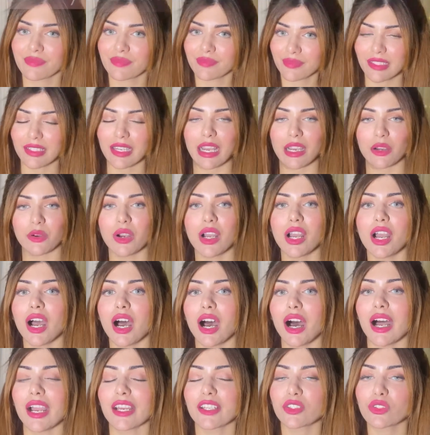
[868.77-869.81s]
Now,
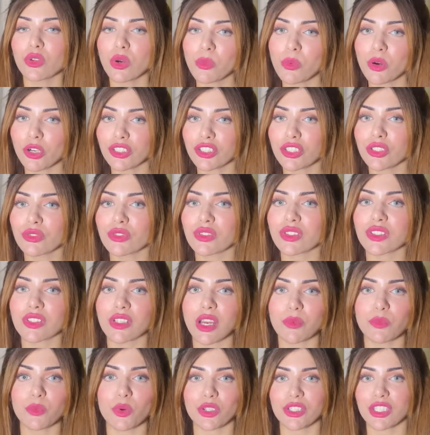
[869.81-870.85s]
I don't want you to
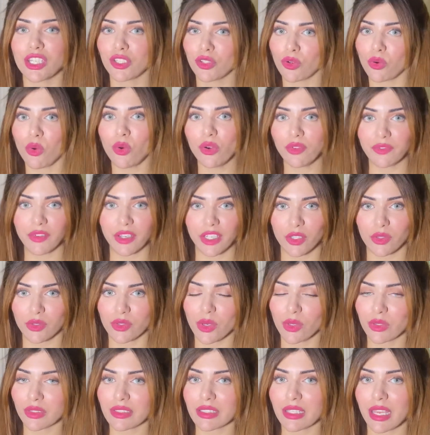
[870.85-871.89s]
start watching your own videos
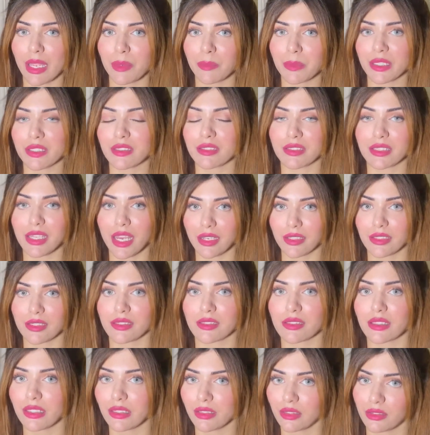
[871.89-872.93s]
all the time, because that is
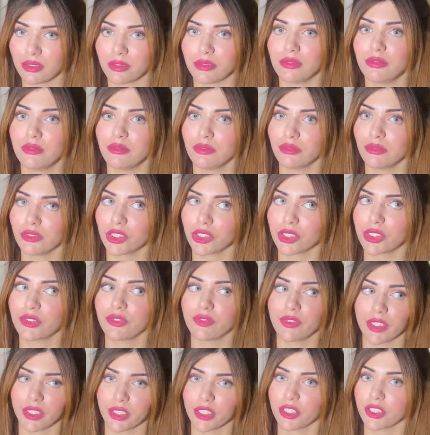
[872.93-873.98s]
a little not
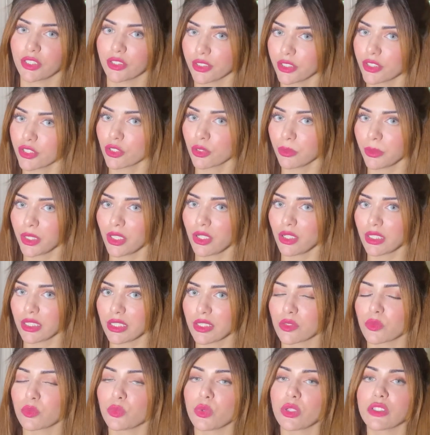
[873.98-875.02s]
very good, to be
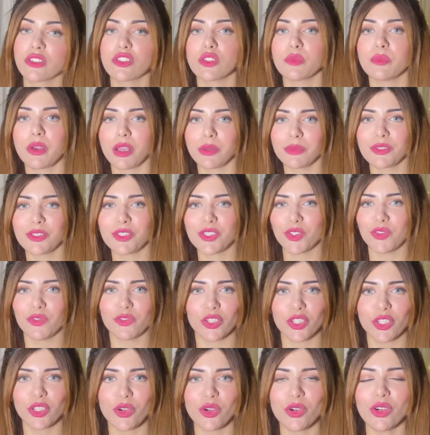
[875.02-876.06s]
honest. Once you publish your
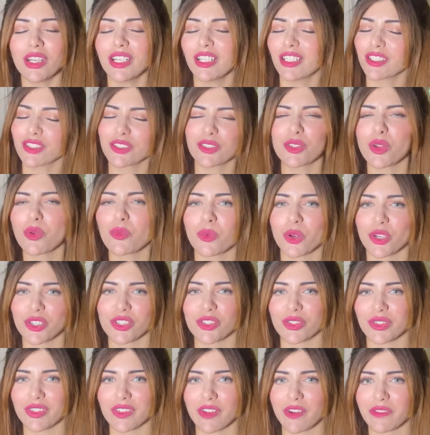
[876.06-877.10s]
video, don't watch
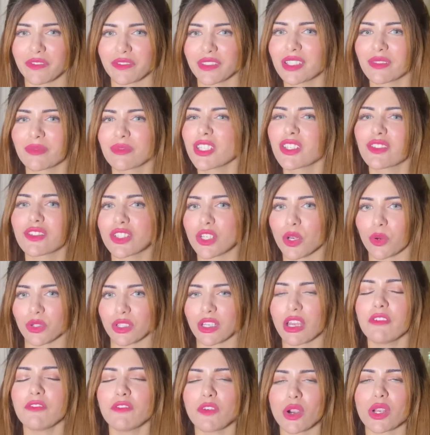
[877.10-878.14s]
yourself. Just don't.
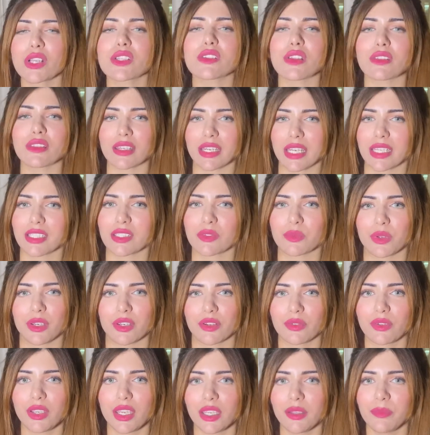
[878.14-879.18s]
Focus on the next one,
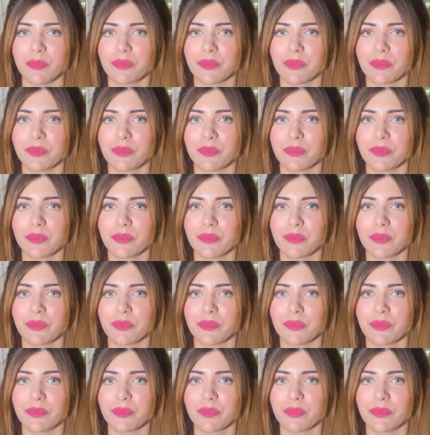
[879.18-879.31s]
okay?